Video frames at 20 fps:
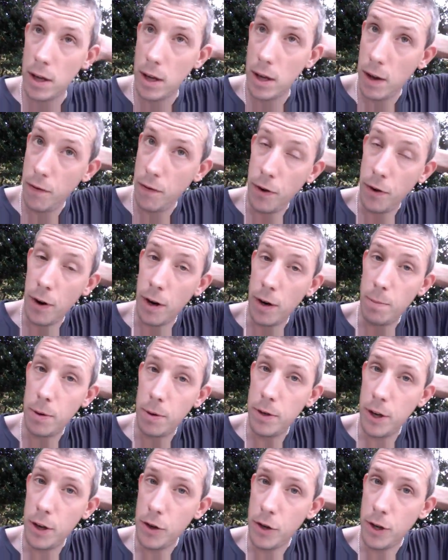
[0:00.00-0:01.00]
if you're in a
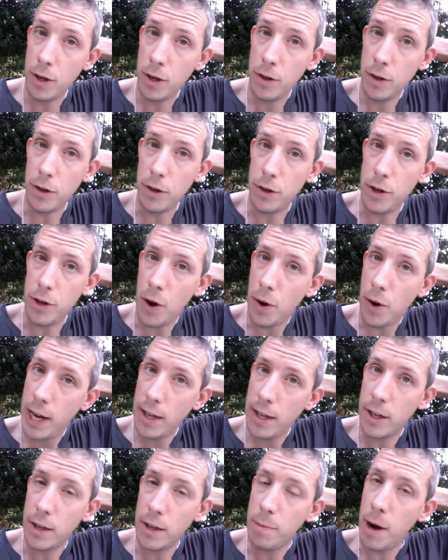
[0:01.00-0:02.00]
position to
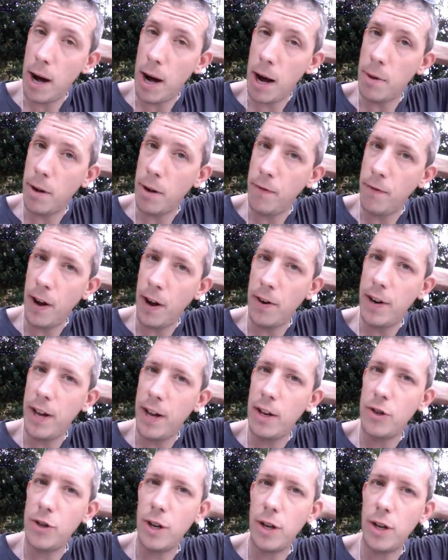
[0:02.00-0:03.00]
donate to the Pablove
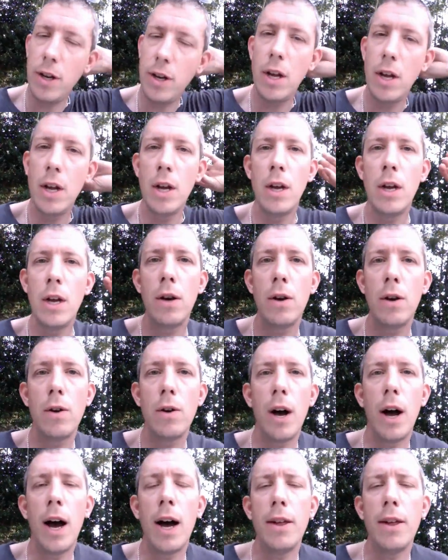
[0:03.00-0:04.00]
Foundation,
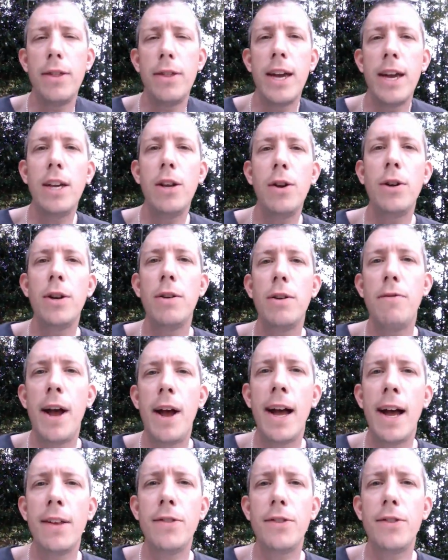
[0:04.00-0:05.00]
I thank you in
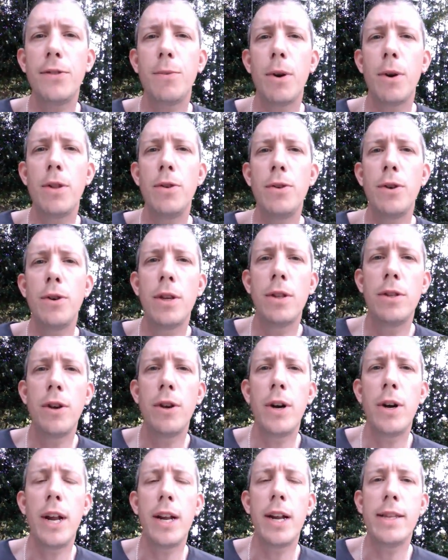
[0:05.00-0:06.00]
advance. Whether you can
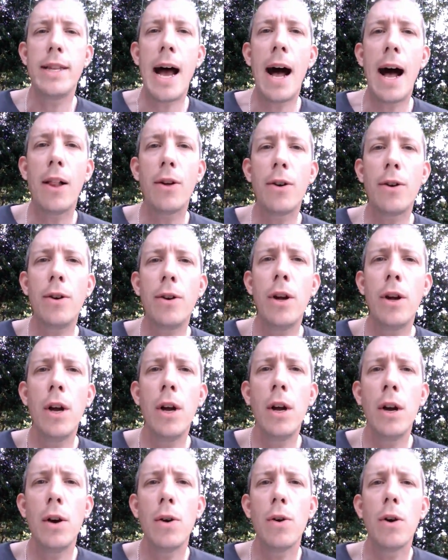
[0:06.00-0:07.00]
donate a dollar,
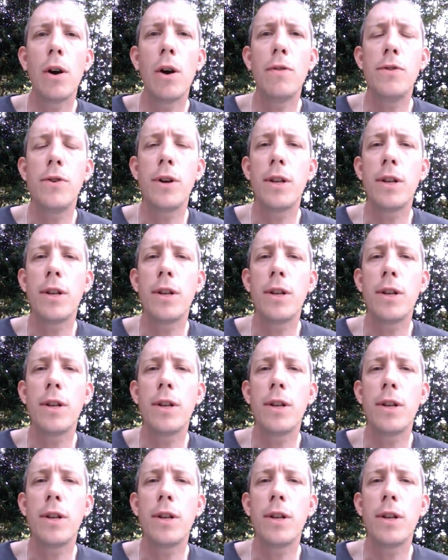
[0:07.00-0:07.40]
or if you